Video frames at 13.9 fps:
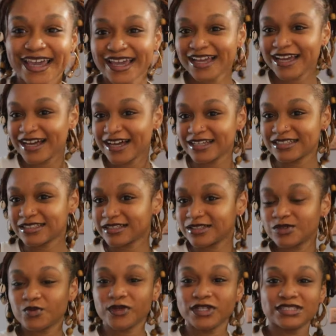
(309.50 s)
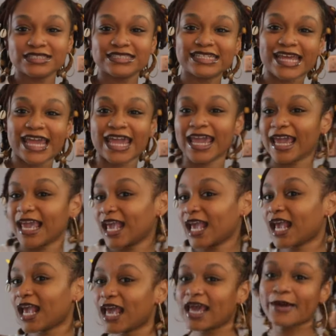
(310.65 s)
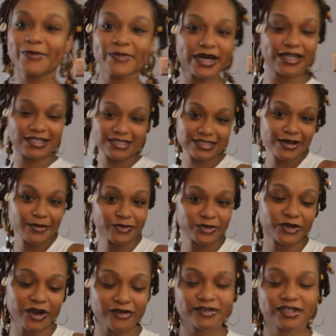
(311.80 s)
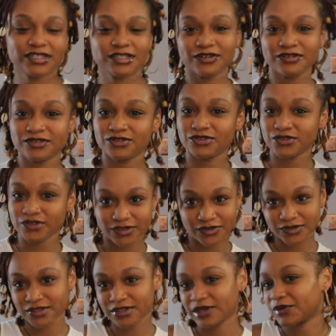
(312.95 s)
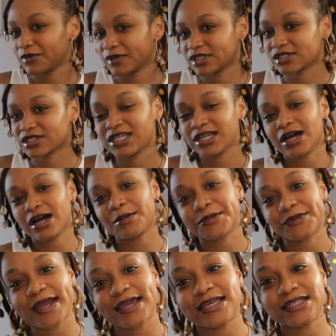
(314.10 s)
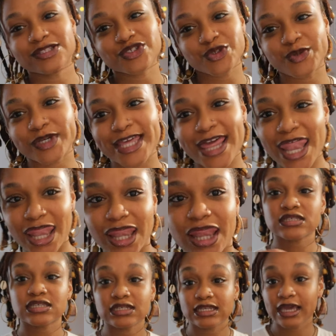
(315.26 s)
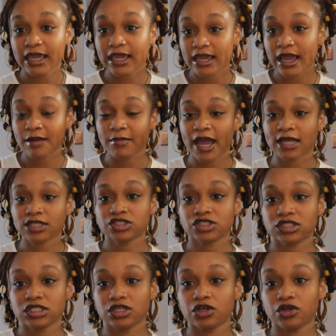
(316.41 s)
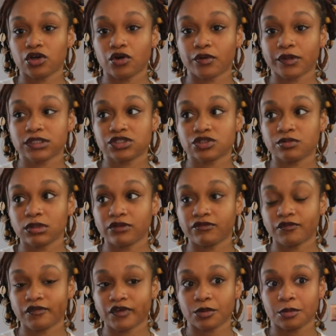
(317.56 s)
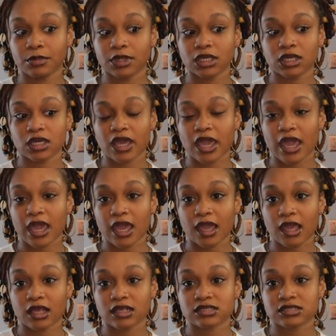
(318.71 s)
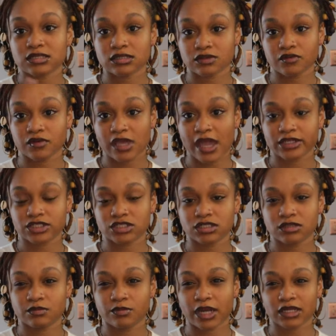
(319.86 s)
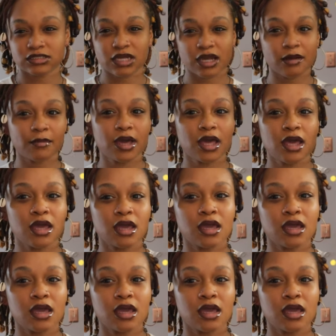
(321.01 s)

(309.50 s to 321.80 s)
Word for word: Hey guys, it's Wednesday, and by this time you already know the drill, so we're just gonna hop right into it. Today, I'm actually going to be filming a SZA reaction. By the time